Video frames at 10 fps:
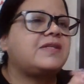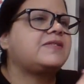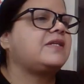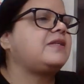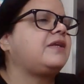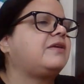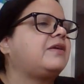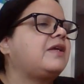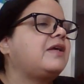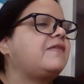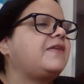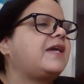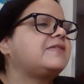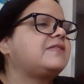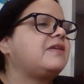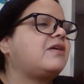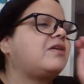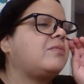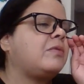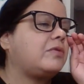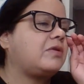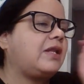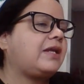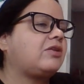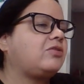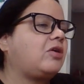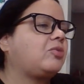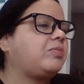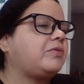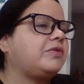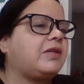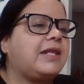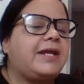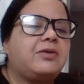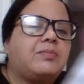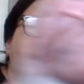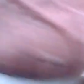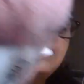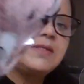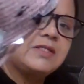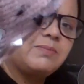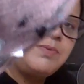that's in there that has like a dark blue and a lighter blue with this